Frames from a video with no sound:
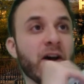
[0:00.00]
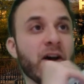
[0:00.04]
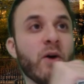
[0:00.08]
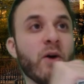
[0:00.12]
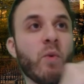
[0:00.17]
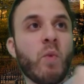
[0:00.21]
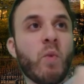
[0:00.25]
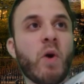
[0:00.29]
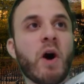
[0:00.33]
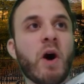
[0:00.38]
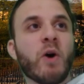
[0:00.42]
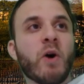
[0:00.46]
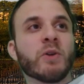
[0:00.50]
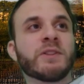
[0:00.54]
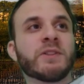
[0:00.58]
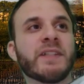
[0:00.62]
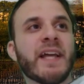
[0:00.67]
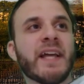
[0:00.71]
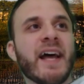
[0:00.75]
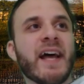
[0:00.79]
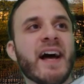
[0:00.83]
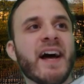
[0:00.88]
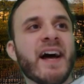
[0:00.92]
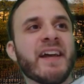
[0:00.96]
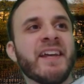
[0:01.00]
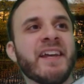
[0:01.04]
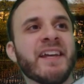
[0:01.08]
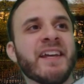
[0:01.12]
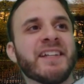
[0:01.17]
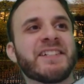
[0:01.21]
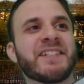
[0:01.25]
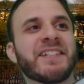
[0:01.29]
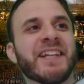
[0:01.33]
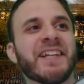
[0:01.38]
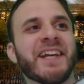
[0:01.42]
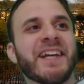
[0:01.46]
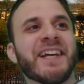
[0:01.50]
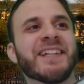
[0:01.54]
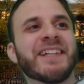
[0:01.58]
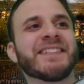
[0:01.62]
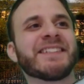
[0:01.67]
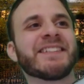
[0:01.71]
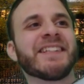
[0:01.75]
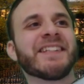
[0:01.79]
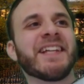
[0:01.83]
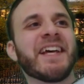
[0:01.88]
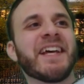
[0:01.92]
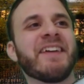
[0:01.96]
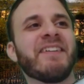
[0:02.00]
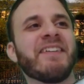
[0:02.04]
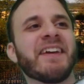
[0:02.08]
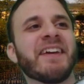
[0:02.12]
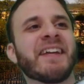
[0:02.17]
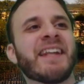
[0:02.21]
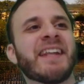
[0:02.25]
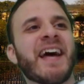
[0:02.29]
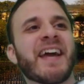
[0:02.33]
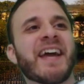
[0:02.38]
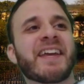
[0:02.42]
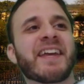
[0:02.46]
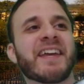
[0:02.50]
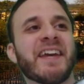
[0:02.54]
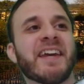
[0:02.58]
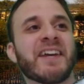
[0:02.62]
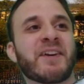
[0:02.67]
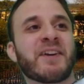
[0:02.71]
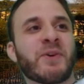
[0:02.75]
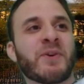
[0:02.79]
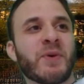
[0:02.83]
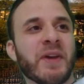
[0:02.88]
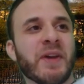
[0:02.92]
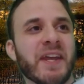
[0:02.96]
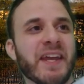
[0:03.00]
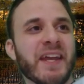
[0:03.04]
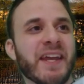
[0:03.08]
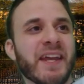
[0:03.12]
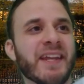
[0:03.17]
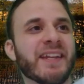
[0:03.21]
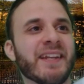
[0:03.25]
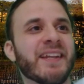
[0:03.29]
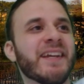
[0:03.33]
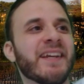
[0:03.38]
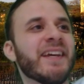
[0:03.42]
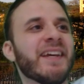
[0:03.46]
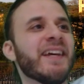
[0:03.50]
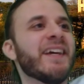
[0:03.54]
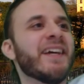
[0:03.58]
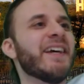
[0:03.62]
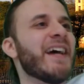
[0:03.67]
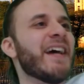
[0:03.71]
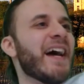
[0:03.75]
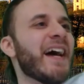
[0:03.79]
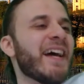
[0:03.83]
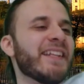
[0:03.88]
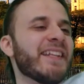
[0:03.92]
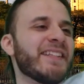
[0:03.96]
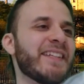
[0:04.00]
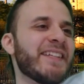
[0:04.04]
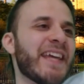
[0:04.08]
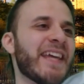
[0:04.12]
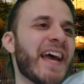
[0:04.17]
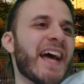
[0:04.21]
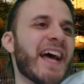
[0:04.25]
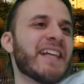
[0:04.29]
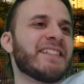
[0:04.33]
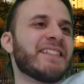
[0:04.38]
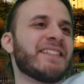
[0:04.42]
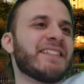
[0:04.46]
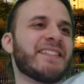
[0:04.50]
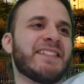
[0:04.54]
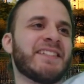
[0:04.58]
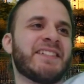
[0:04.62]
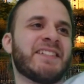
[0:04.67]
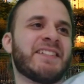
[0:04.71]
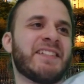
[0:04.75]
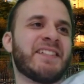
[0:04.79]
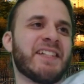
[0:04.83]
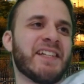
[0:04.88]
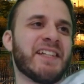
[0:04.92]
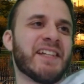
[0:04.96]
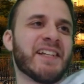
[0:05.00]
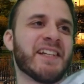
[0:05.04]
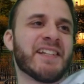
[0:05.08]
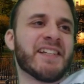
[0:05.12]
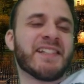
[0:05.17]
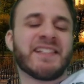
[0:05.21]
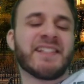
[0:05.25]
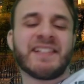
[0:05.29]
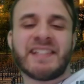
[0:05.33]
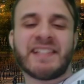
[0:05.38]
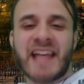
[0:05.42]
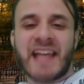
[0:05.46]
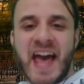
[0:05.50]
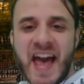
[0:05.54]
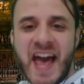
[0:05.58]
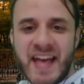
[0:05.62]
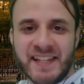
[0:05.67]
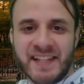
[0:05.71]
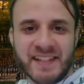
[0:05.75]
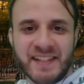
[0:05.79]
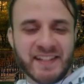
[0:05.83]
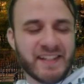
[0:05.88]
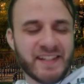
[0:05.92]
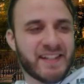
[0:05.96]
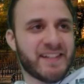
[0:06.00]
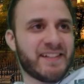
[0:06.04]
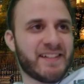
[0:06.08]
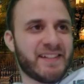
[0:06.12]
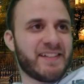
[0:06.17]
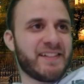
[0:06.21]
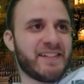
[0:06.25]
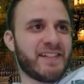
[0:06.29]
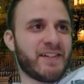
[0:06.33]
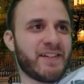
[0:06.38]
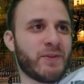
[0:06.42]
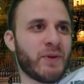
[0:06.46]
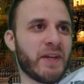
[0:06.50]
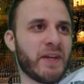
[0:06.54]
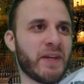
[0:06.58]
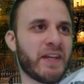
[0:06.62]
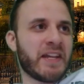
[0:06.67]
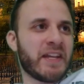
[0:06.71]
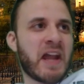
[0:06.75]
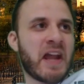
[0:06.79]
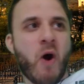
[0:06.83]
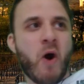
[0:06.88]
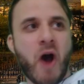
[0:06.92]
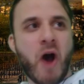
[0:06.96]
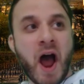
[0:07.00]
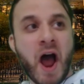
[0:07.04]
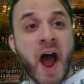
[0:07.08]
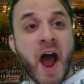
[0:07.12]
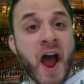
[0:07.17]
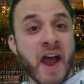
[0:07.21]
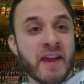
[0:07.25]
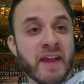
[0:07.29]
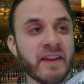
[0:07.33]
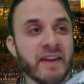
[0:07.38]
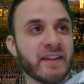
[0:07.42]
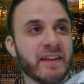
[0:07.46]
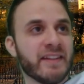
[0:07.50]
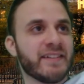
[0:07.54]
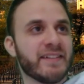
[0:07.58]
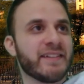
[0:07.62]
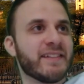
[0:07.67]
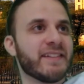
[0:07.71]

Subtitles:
Wow, she is living like a queen. And yes, she says it, Queen or Highness.